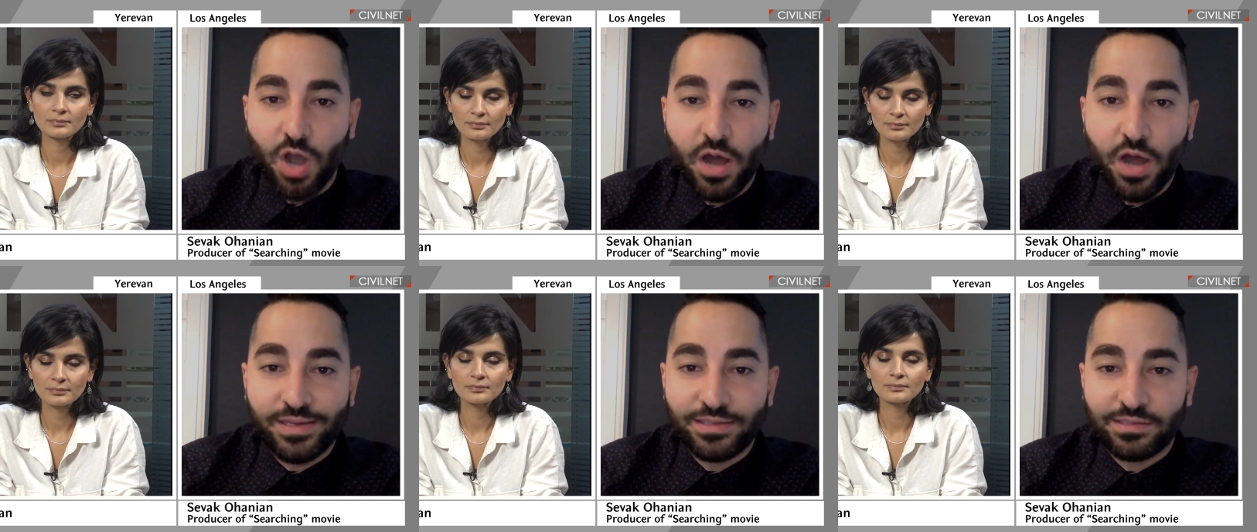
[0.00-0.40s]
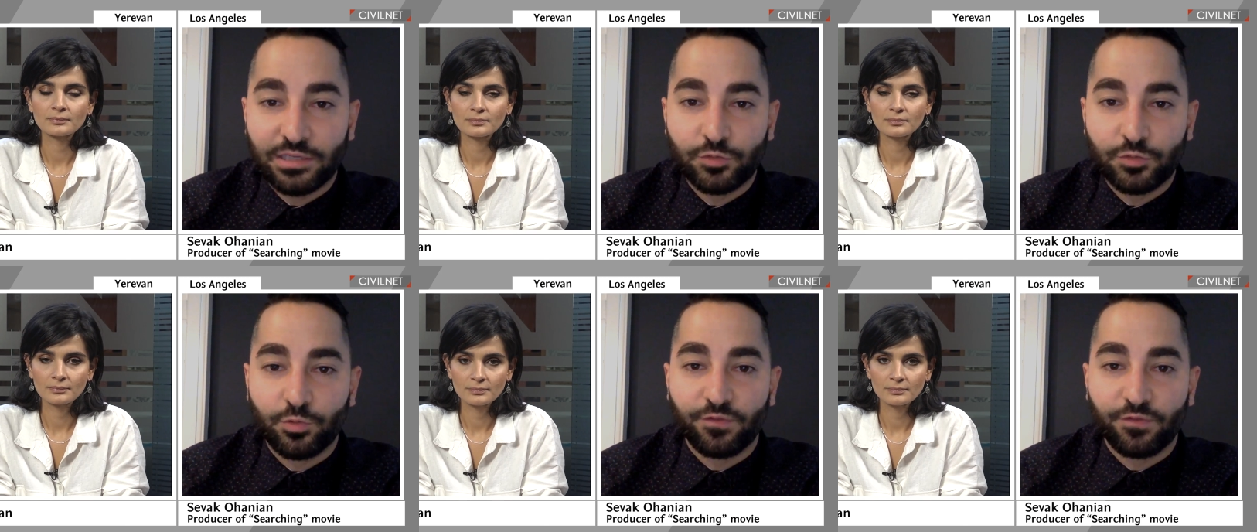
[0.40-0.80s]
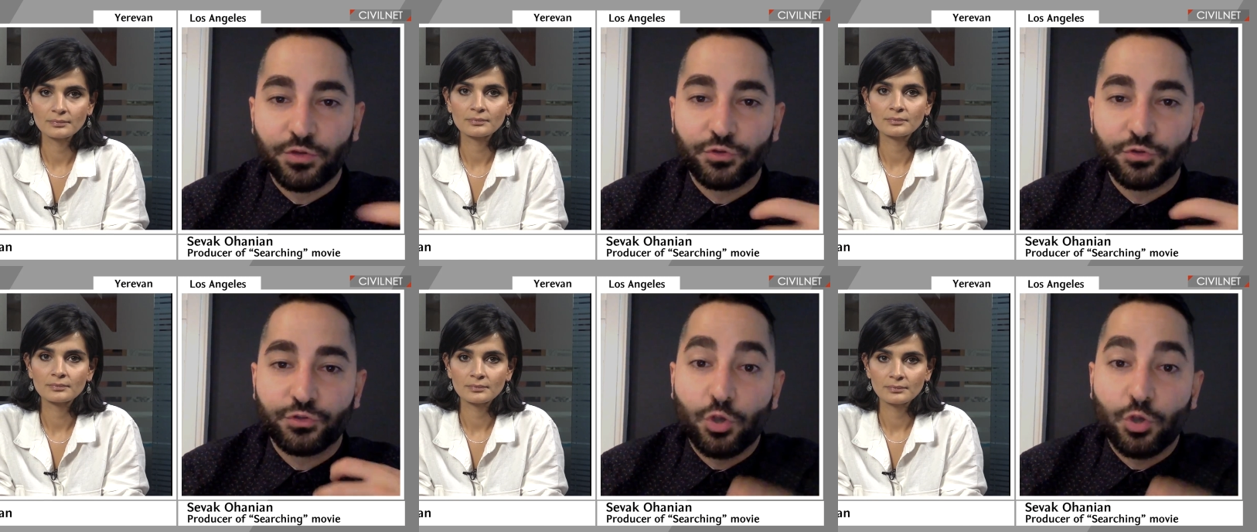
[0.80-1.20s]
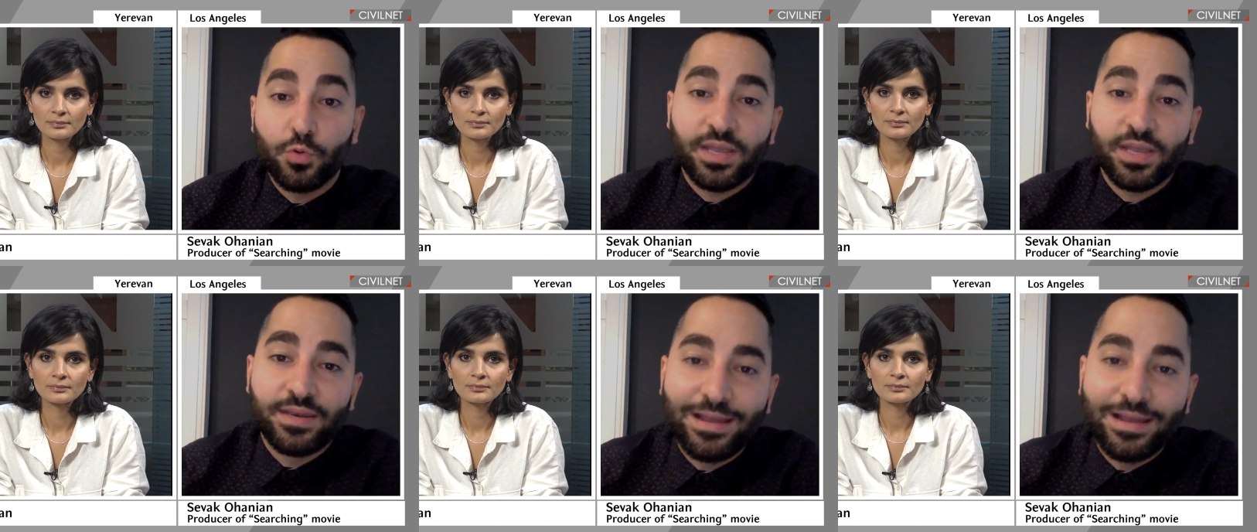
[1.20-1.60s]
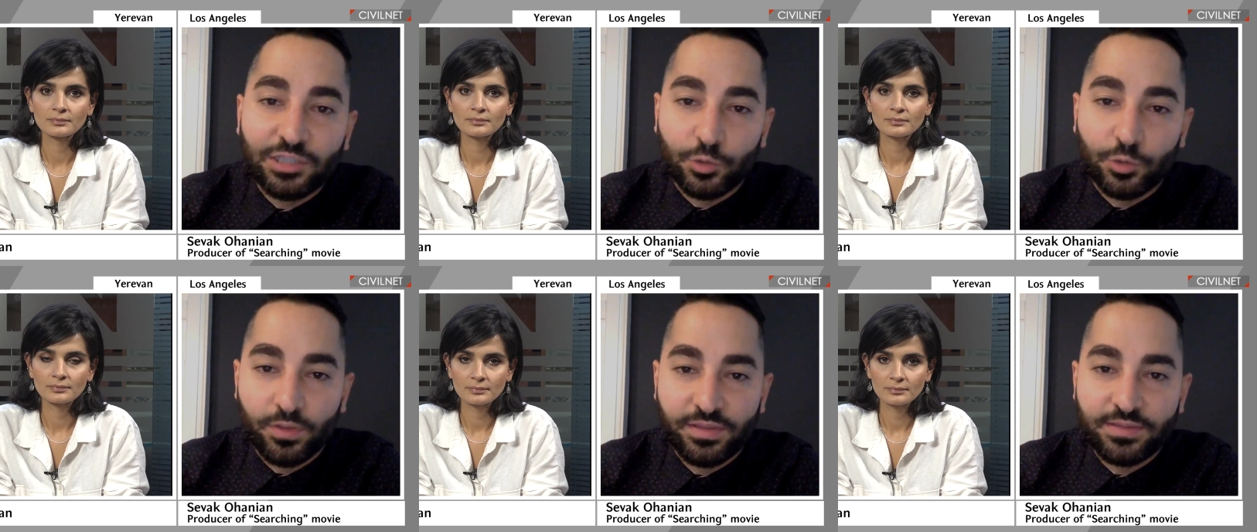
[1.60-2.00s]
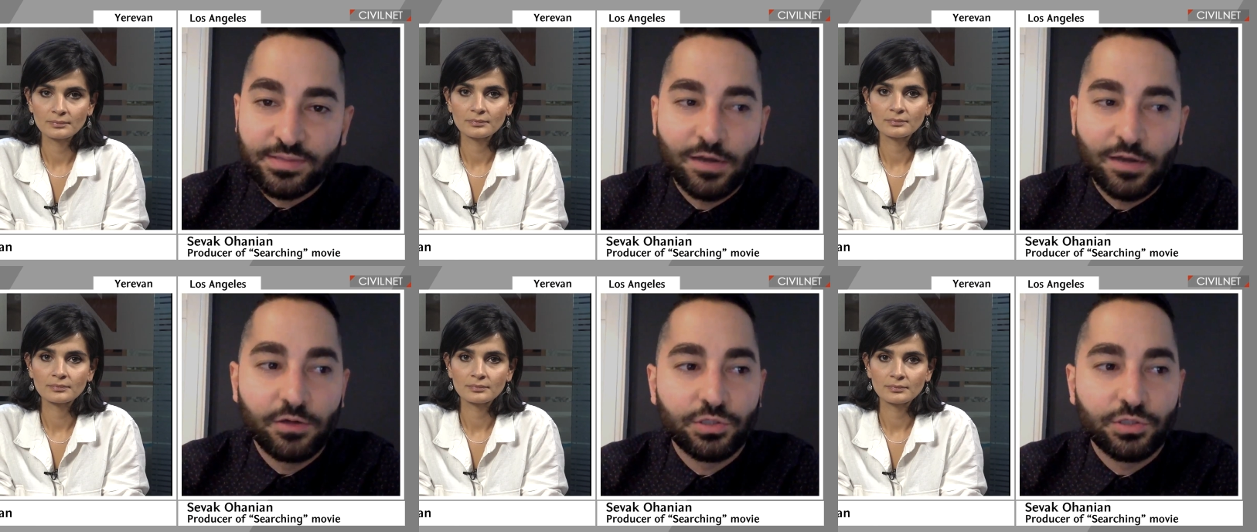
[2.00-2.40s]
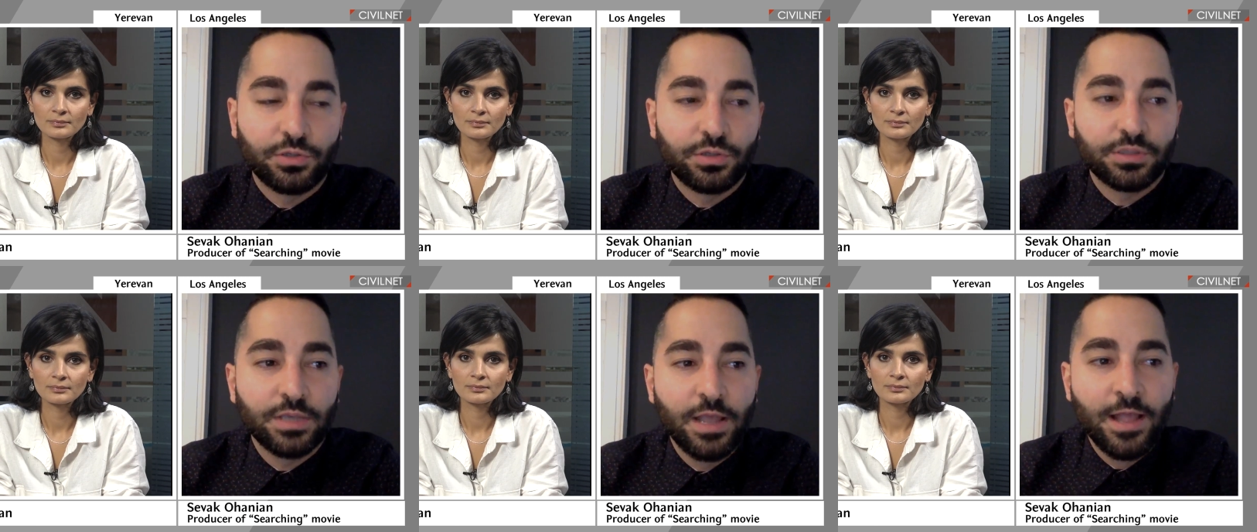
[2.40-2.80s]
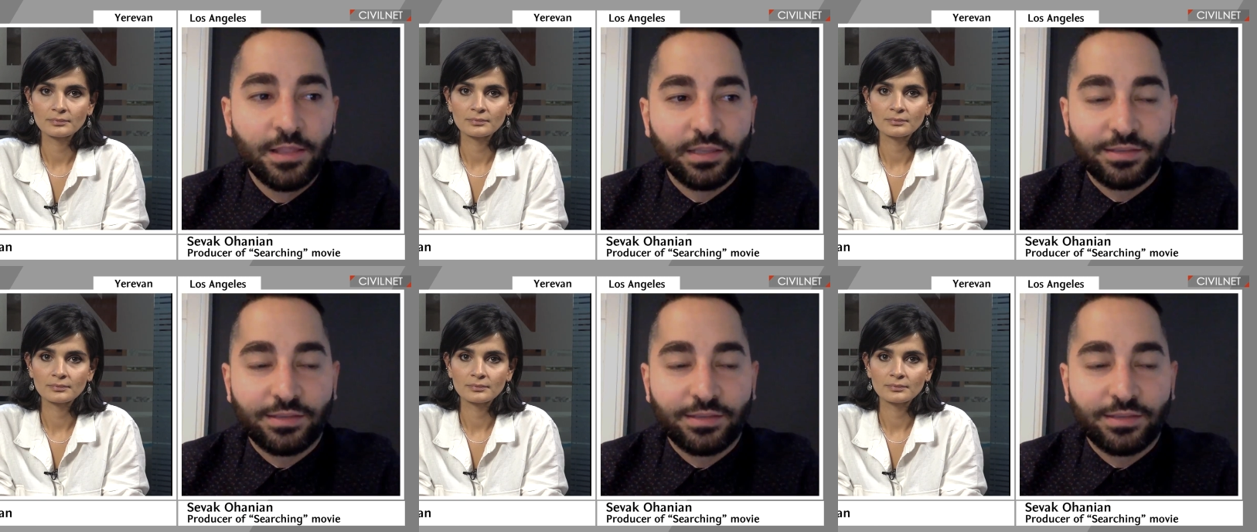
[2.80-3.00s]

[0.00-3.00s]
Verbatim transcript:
Speaker 1: audiences would be so connected with these characters